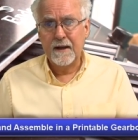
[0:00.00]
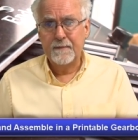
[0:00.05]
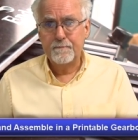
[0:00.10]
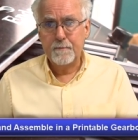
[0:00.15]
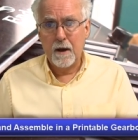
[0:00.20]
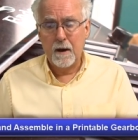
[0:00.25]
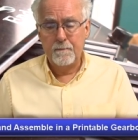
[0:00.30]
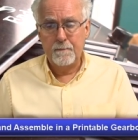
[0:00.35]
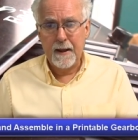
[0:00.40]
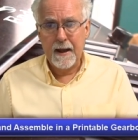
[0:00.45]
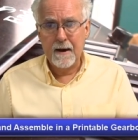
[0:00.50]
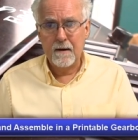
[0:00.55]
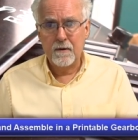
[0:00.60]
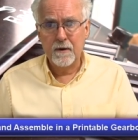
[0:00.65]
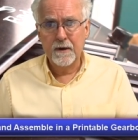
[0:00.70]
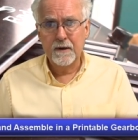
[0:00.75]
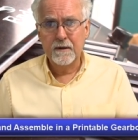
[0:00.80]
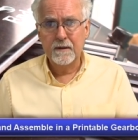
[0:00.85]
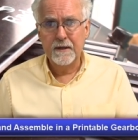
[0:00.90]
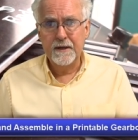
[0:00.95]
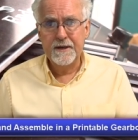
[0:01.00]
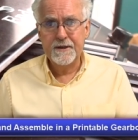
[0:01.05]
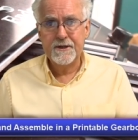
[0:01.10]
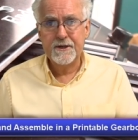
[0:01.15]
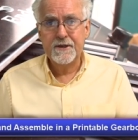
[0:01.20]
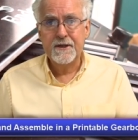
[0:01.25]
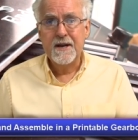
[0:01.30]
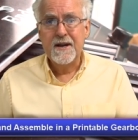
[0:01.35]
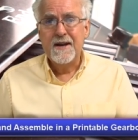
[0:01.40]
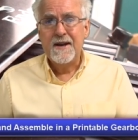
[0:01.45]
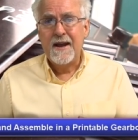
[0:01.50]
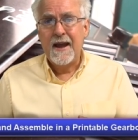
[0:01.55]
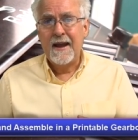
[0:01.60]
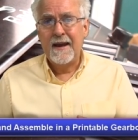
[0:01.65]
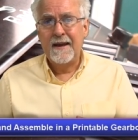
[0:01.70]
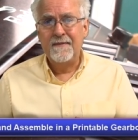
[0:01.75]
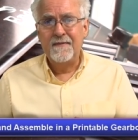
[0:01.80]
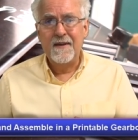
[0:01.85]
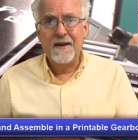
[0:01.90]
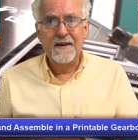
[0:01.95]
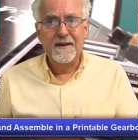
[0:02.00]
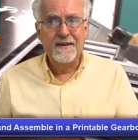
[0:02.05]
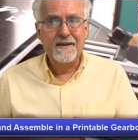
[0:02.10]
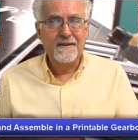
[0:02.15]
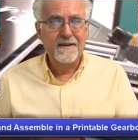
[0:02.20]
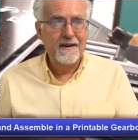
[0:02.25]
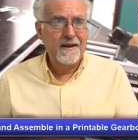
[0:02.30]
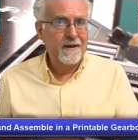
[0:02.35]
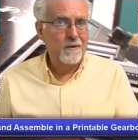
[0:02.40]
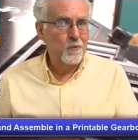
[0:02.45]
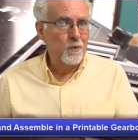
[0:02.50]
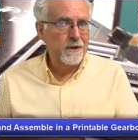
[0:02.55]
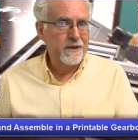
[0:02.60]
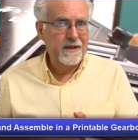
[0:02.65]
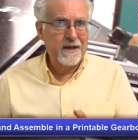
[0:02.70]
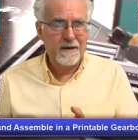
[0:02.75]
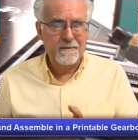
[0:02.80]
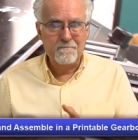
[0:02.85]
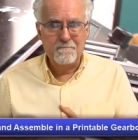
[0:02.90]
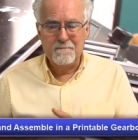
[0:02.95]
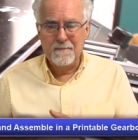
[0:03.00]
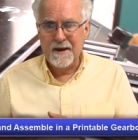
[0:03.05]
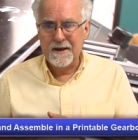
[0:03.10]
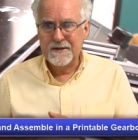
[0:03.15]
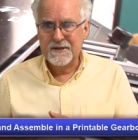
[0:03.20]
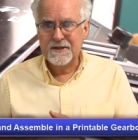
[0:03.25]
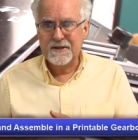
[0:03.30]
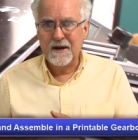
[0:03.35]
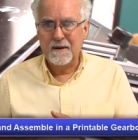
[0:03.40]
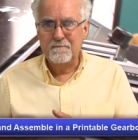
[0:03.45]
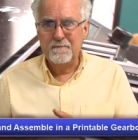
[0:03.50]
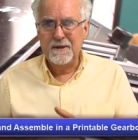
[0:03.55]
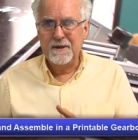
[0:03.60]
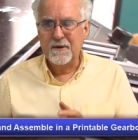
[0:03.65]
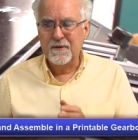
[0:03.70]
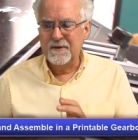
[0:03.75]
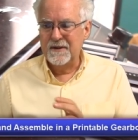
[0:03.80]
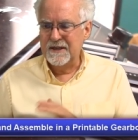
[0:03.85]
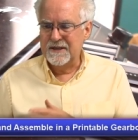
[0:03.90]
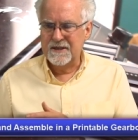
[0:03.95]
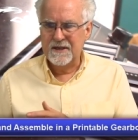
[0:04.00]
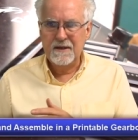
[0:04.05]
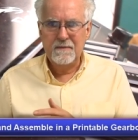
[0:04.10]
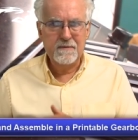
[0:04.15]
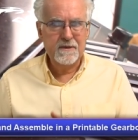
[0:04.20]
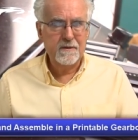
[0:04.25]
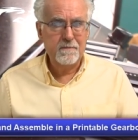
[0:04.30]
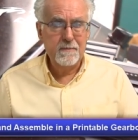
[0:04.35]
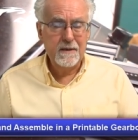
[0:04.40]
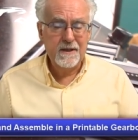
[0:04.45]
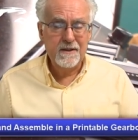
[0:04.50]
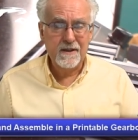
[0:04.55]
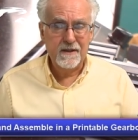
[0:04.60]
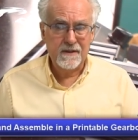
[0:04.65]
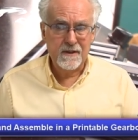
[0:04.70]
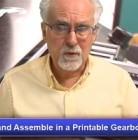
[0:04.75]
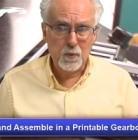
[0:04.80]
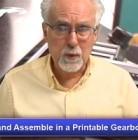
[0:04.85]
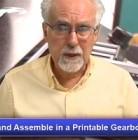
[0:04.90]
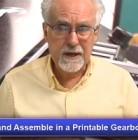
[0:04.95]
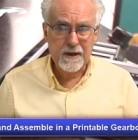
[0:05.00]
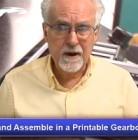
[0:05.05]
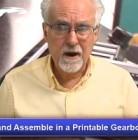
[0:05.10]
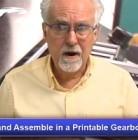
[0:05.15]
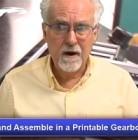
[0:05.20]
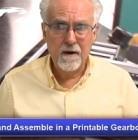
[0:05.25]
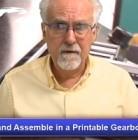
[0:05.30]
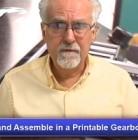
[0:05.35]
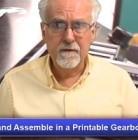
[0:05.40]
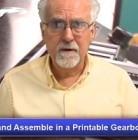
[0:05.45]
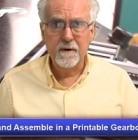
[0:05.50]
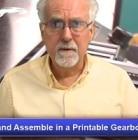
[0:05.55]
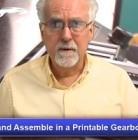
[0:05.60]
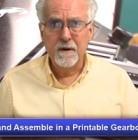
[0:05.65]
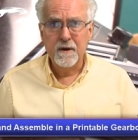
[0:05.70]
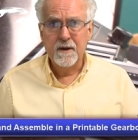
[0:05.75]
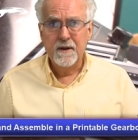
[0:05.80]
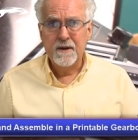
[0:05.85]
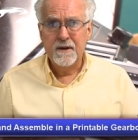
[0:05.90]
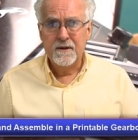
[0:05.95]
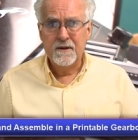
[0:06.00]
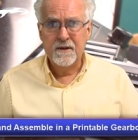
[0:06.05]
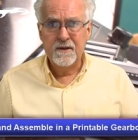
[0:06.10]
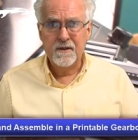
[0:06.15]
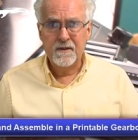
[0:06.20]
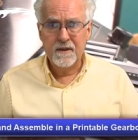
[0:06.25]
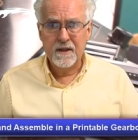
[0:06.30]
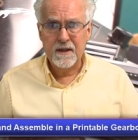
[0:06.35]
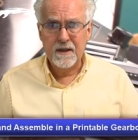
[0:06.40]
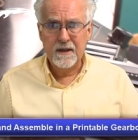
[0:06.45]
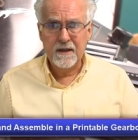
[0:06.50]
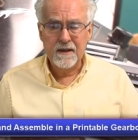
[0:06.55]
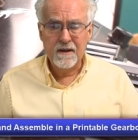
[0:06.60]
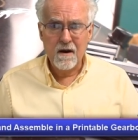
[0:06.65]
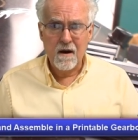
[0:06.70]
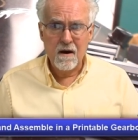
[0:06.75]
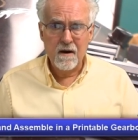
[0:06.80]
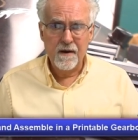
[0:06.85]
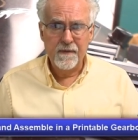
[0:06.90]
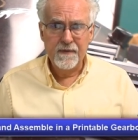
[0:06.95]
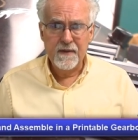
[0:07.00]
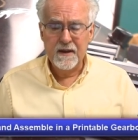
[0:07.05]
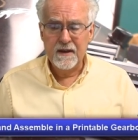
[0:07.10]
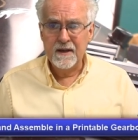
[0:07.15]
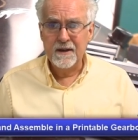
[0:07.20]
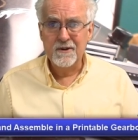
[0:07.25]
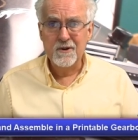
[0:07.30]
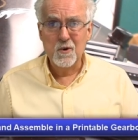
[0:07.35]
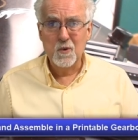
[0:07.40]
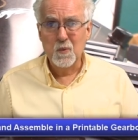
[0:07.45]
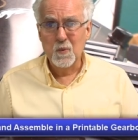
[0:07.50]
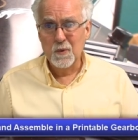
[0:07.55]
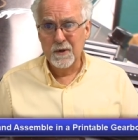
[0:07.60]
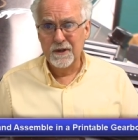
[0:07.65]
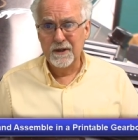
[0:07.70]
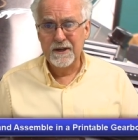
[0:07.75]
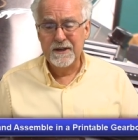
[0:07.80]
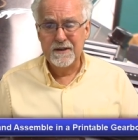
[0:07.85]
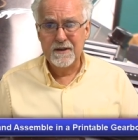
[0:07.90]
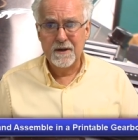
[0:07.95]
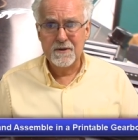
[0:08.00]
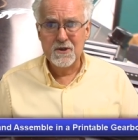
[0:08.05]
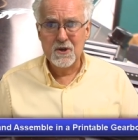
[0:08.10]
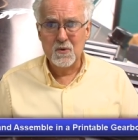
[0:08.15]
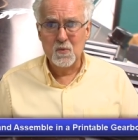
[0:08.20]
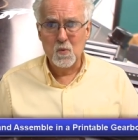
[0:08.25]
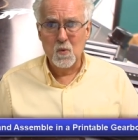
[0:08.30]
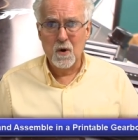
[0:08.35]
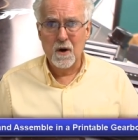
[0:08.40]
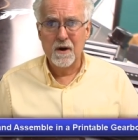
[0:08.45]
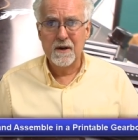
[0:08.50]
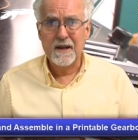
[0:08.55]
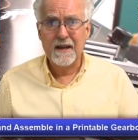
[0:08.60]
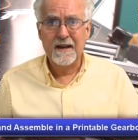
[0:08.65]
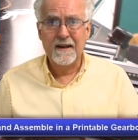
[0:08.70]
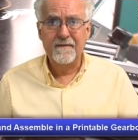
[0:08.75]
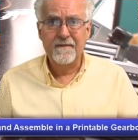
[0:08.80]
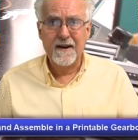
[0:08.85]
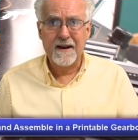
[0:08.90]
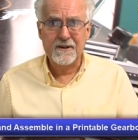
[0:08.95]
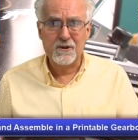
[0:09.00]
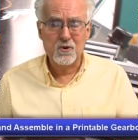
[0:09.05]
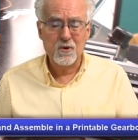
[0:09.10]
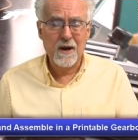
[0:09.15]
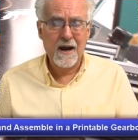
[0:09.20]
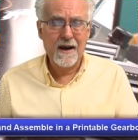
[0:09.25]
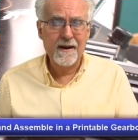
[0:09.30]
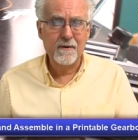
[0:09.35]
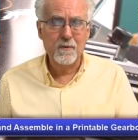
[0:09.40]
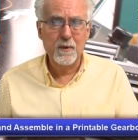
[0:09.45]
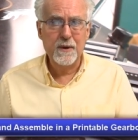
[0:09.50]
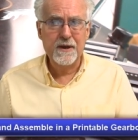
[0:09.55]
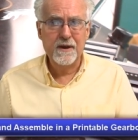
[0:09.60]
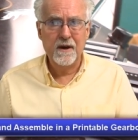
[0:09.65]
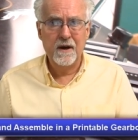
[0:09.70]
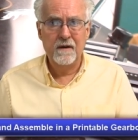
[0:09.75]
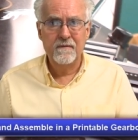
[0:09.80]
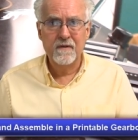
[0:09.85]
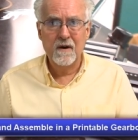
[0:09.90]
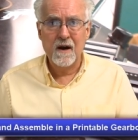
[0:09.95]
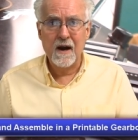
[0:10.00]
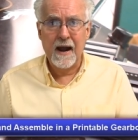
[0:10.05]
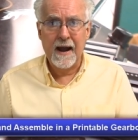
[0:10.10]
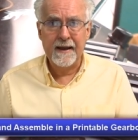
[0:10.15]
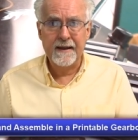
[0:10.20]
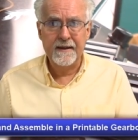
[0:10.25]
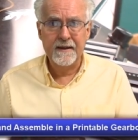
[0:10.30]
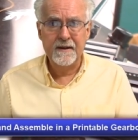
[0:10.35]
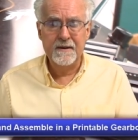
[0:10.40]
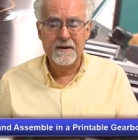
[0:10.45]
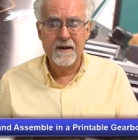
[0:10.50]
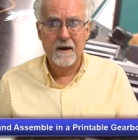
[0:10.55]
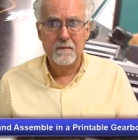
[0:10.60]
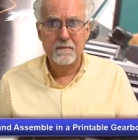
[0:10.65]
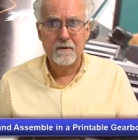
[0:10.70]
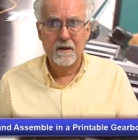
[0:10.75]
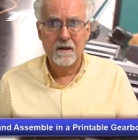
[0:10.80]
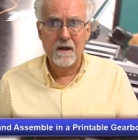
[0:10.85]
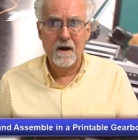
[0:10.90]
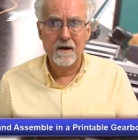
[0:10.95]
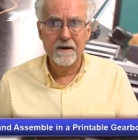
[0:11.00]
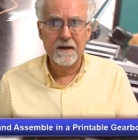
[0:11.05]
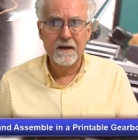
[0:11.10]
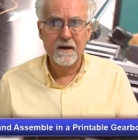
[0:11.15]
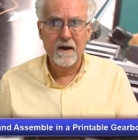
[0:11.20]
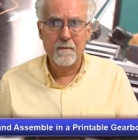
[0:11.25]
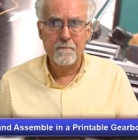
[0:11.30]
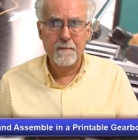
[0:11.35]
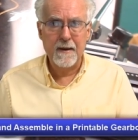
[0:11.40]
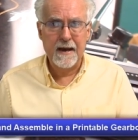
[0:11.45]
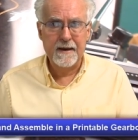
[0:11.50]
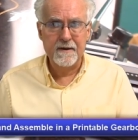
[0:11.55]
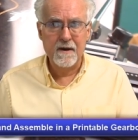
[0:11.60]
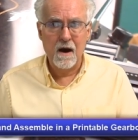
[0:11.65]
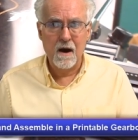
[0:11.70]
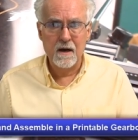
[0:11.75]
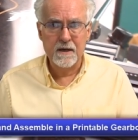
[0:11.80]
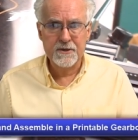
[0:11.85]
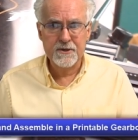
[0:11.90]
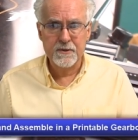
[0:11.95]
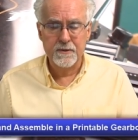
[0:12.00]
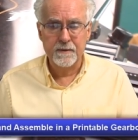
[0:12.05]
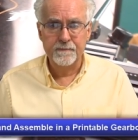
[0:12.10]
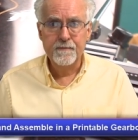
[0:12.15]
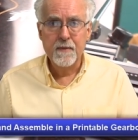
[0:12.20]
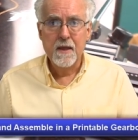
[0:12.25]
a power glitch, and then it would get messed up. You know, it seems to me that the recover thing on the ender really doesn't work. And if I try to recover, I end up clogging up my nozzle.